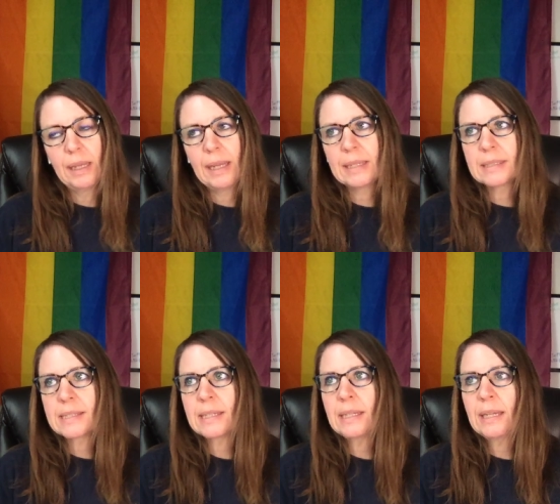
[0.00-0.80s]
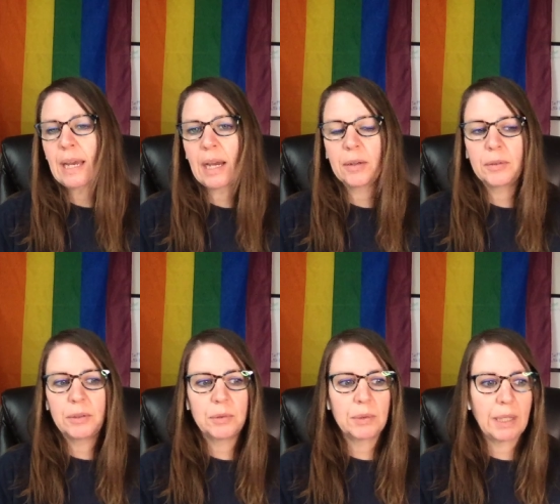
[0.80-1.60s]
and see how
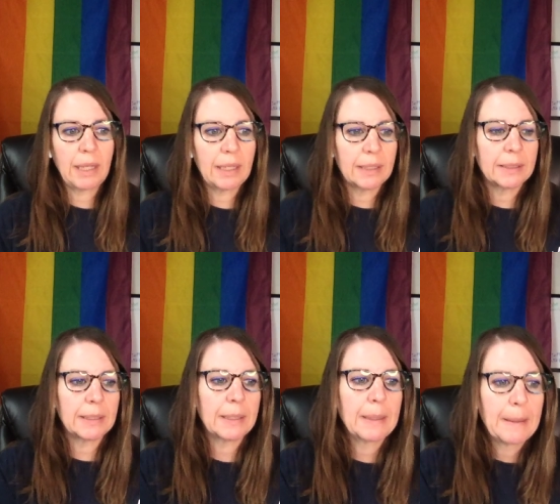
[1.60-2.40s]
you can